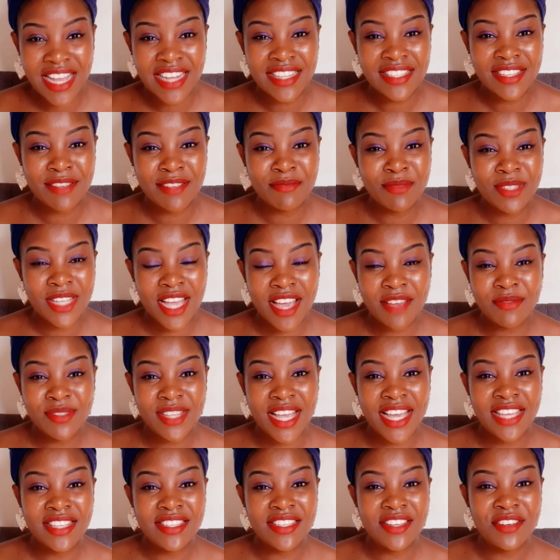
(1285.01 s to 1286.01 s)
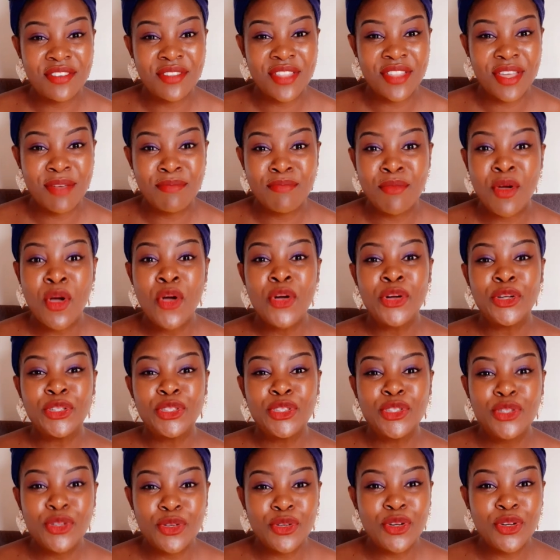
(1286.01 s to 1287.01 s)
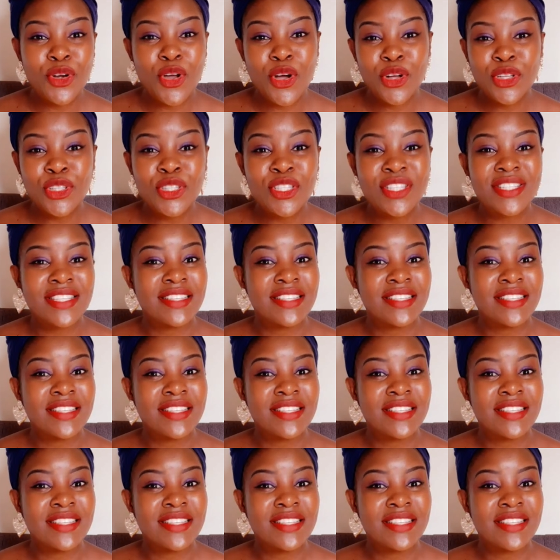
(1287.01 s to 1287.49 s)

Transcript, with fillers: and sometimes I tell them, do not